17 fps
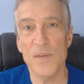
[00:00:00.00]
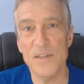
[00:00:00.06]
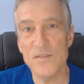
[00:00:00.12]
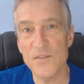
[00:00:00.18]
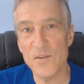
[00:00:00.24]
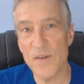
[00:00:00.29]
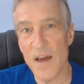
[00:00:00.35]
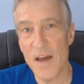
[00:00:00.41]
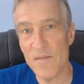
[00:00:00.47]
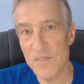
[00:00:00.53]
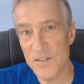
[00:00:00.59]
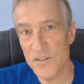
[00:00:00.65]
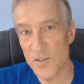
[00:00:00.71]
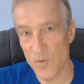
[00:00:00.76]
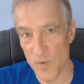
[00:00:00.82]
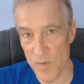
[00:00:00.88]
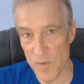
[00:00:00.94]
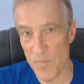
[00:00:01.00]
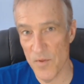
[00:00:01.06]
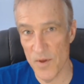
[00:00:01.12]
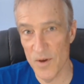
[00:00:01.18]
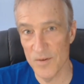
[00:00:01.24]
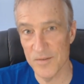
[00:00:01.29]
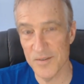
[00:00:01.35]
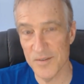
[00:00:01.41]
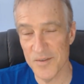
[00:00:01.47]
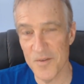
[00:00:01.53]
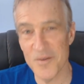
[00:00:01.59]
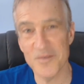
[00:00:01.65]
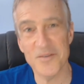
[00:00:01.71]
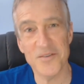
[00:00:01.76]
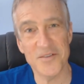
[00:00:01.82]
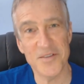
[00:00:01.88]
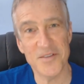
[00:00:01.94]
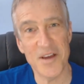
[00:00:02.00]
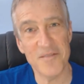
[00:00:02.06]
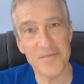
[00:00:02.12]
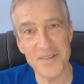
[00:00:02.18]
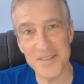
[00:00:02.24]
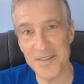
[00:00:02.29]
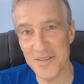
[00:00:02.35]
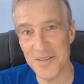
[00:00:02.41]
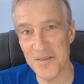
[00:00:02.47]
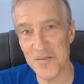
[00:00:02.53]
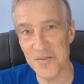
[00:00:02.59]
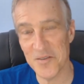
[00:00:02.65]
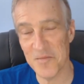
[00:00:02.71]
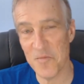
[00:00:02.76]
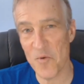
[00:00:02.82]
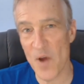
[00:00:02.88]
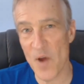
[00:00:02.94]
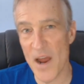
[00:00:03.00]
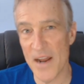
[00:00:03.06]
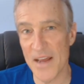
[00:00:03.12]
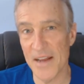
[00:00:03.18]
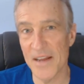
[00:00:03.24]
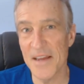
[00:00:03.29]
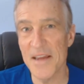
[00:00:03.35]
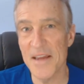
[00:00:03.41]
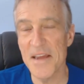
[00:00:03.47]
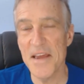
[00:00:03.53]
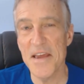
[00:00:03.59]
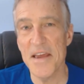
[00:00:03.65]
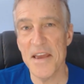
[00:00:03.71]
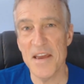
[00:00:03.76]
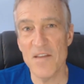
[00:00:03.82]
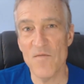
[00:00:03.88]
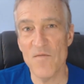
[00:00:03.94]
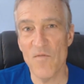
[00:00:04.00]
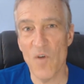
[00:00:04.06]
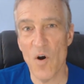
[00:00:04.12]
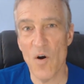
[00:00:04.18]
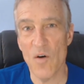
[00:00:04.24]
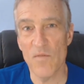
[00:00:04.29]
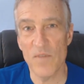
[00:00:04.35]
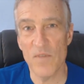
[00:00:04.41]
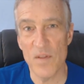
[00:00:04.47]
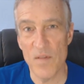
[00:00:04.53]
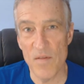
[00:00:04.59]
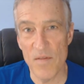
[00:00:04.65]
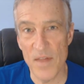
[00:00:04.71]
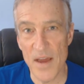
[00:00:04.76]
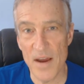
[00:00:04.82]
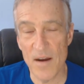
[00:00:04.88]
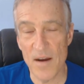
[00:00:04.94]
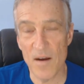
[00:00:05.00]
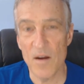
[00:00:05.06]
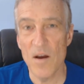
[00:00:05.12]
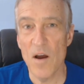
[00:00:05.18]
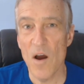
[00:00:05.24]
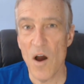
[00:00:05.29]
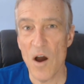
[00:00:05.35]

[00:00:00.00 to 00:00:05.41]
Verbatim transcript: but you still have to script those. So there's definitely still some writing involved there.